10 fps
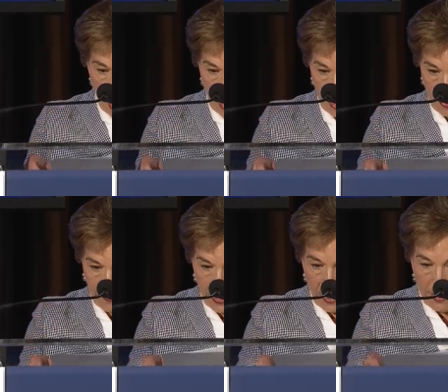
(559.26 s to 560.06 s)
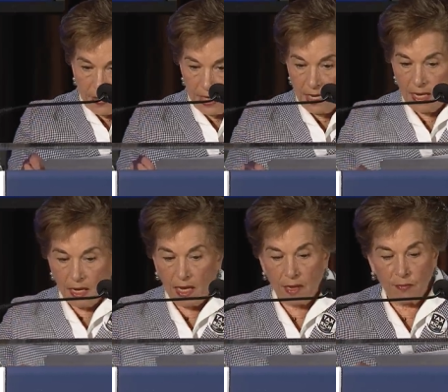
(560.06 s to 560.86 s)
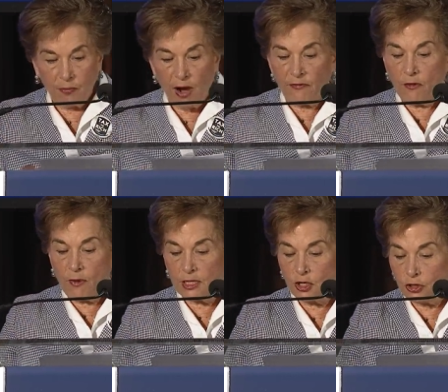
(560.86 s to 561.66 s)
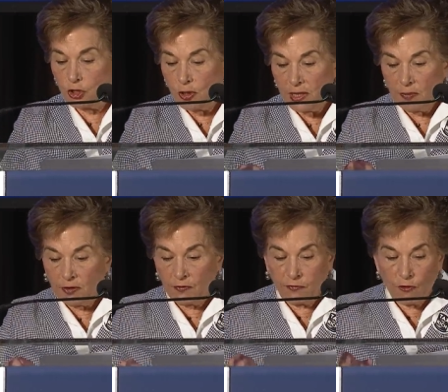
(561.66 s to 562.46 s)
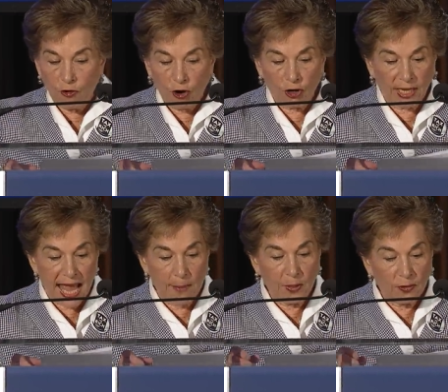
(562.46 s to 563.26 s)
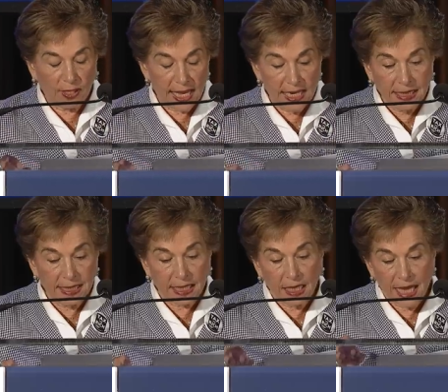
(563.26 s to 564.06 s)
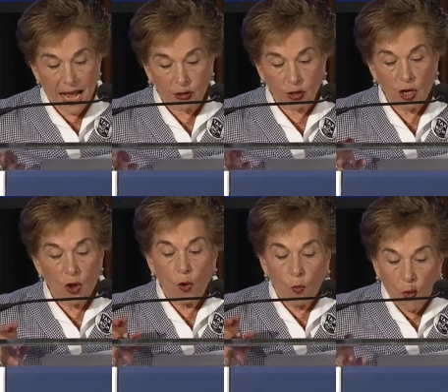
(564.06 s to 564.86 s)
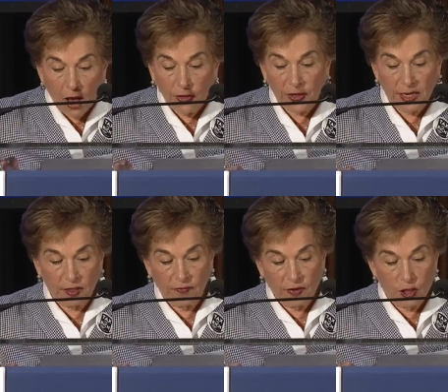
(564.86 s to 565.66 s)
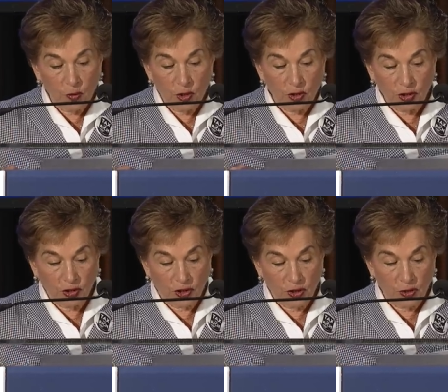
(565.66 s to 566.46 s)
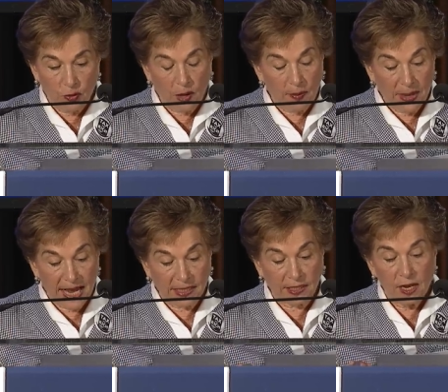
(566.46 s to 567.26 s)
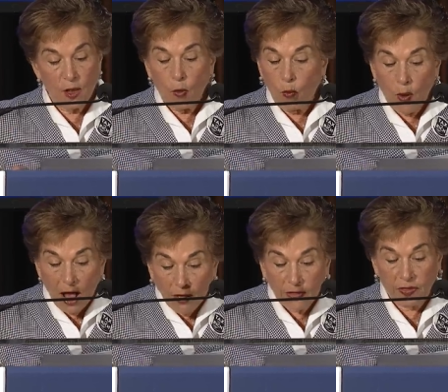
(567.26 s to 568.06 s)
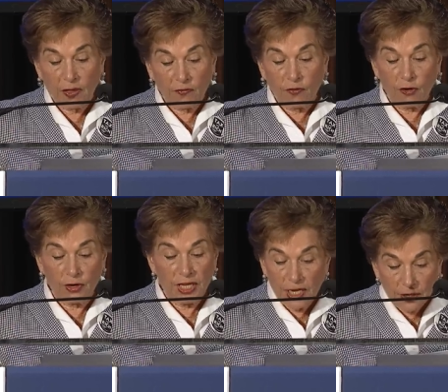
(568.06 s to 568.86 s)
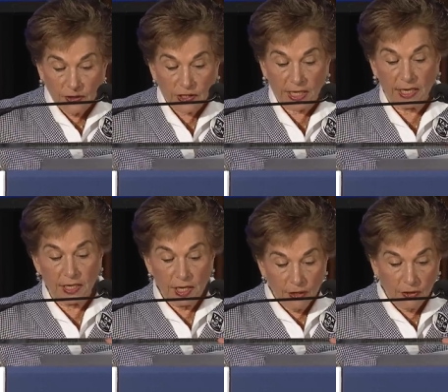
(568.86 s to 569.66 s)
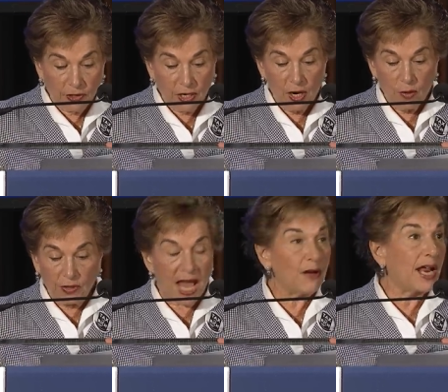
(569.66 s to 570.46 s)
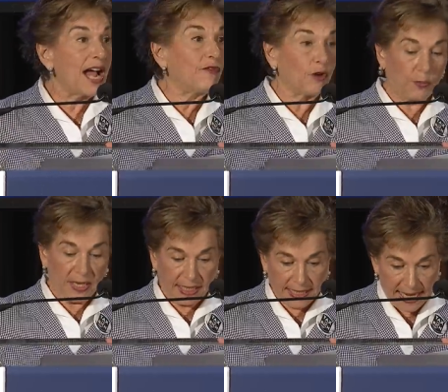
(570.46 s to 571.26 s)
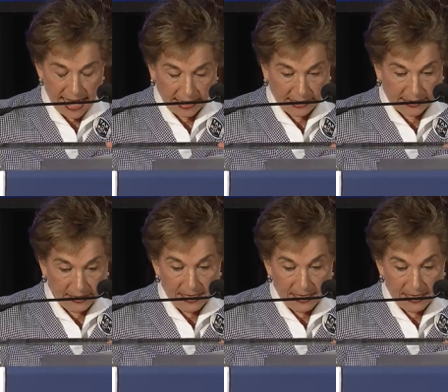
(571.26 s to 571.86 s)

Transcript: Um, the um, preferential treatment for capital gains allows wealthy individuals to amass wealth for years and years without ever being taxed.